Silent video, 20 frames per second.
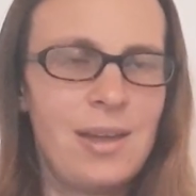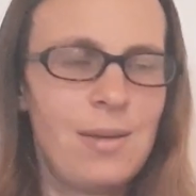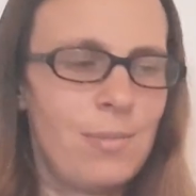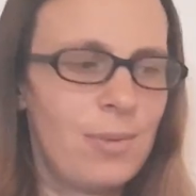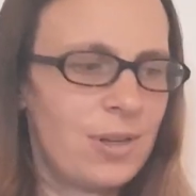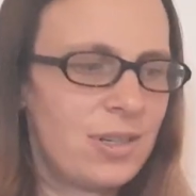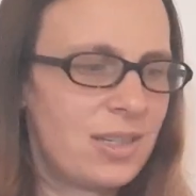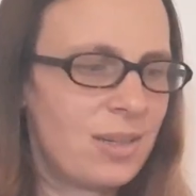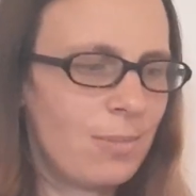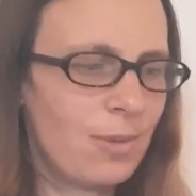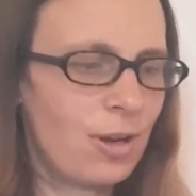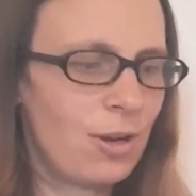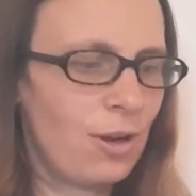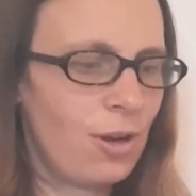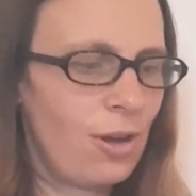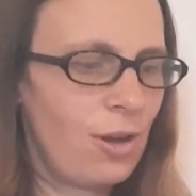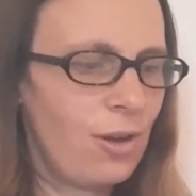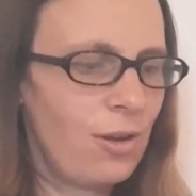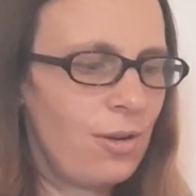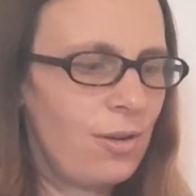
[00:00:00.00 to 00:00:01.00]
put some
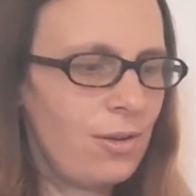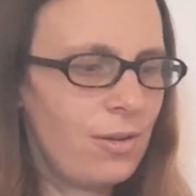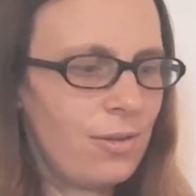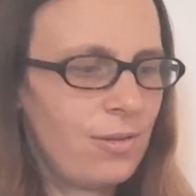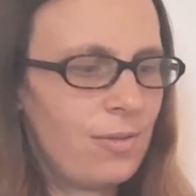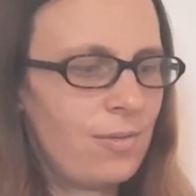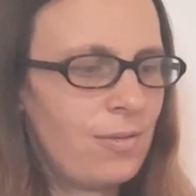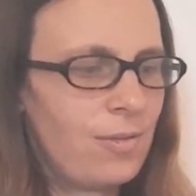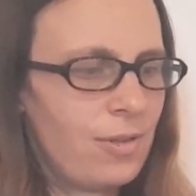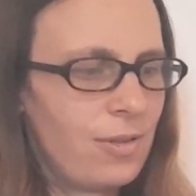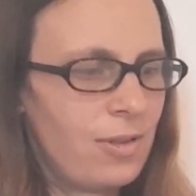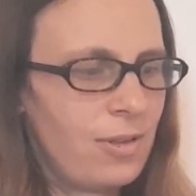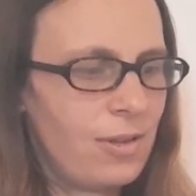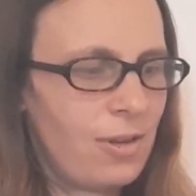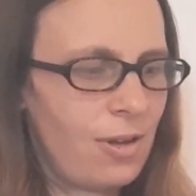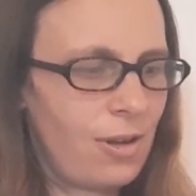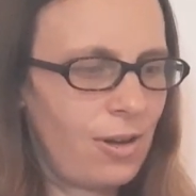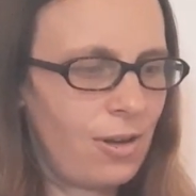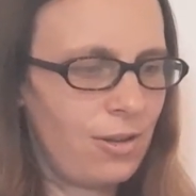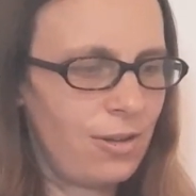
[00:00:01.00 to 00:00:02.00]
glue
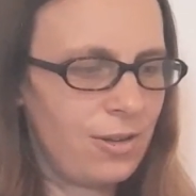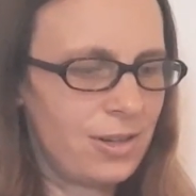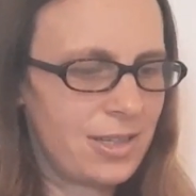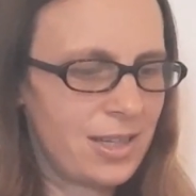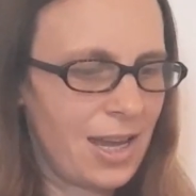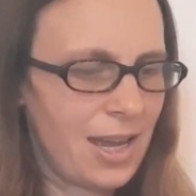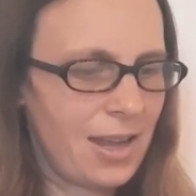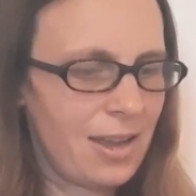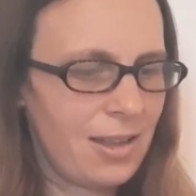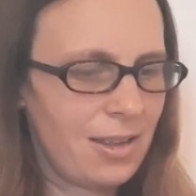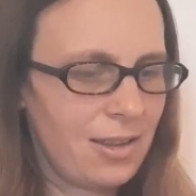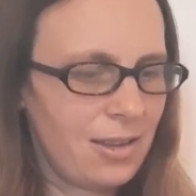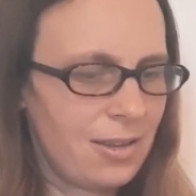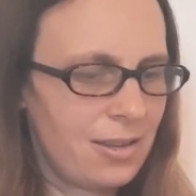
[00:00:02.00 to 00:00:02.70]
on your tail.